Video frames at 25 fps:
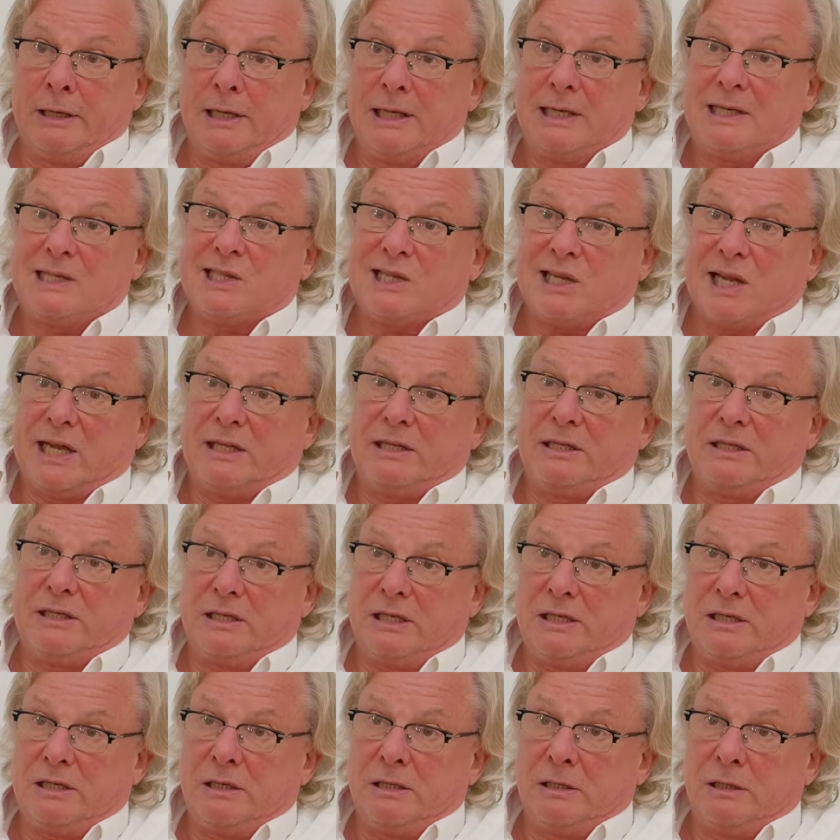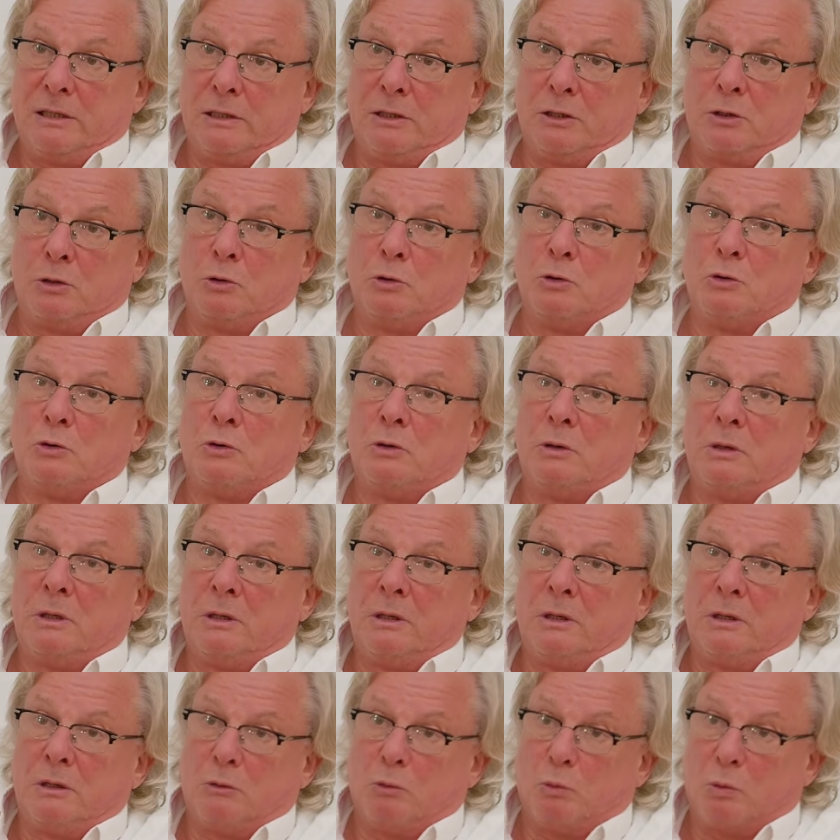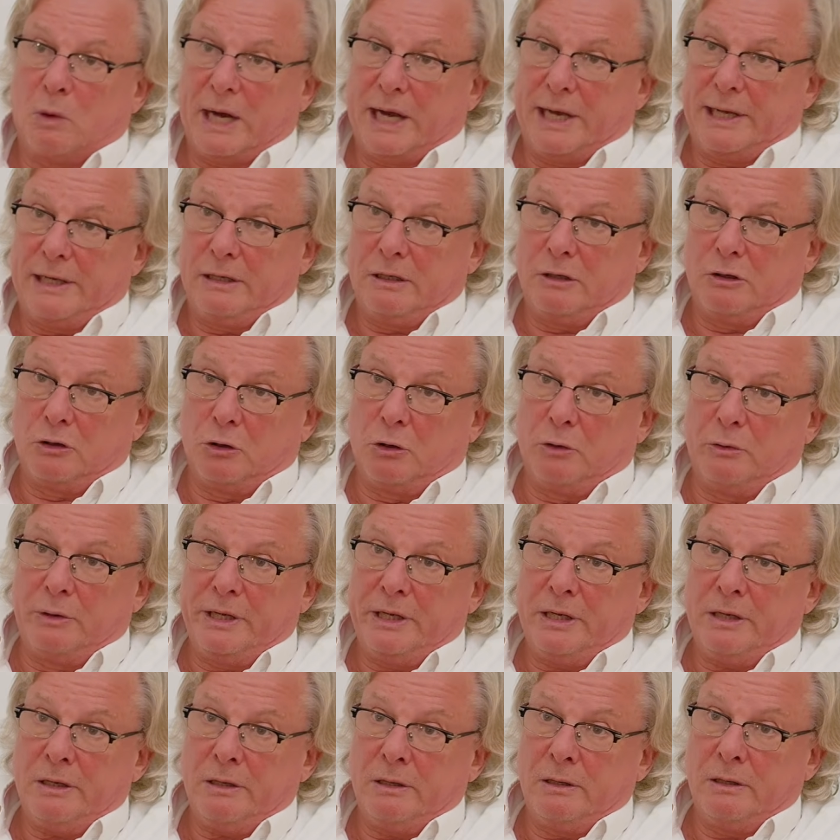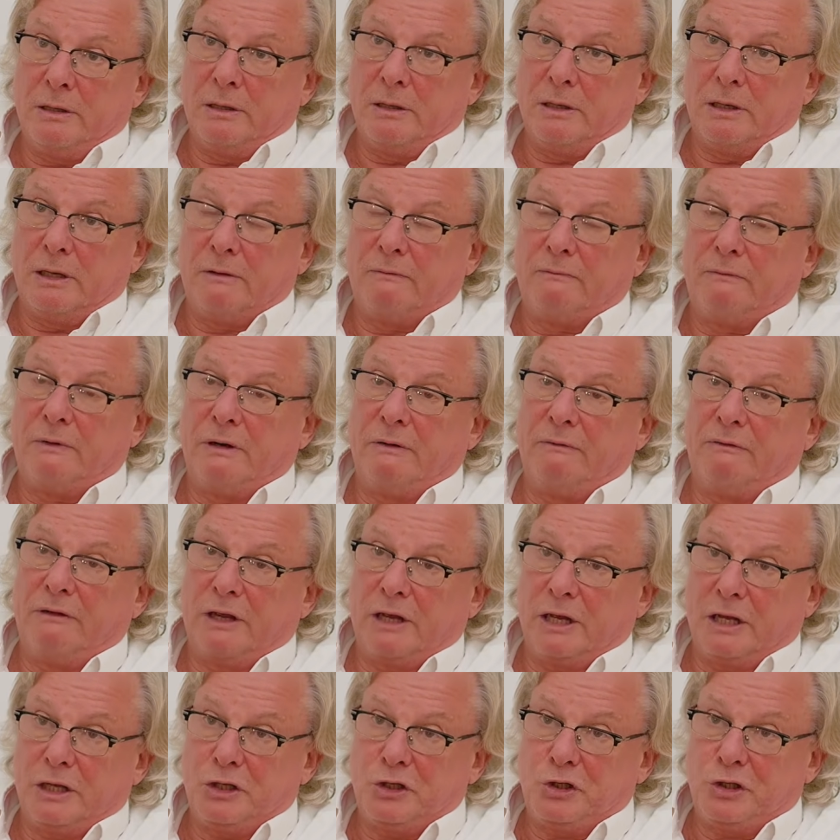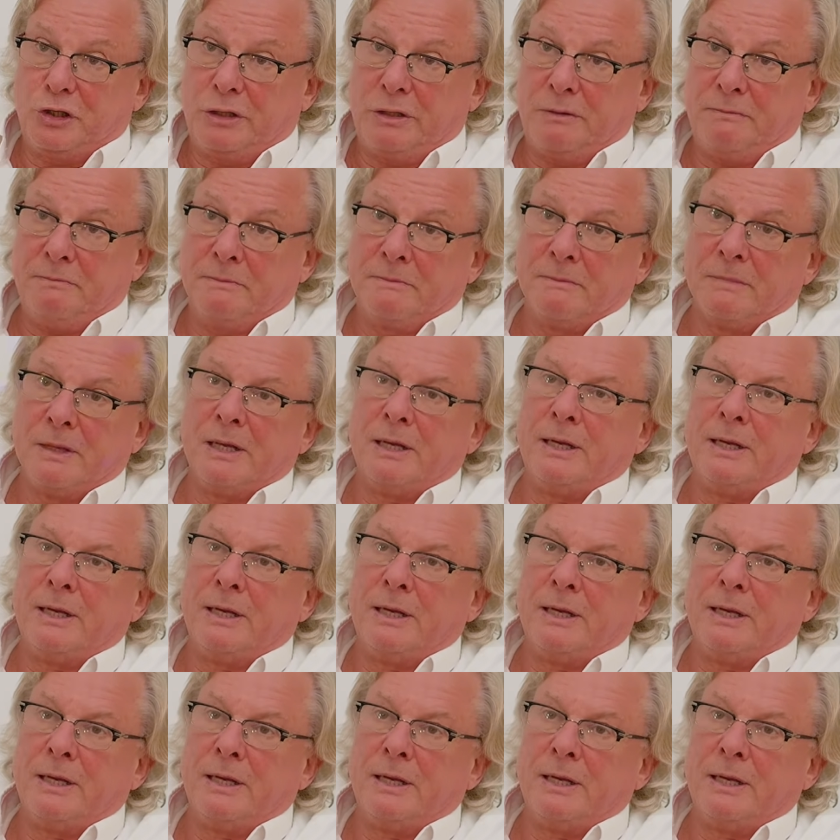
extended it to wine growing and vinification.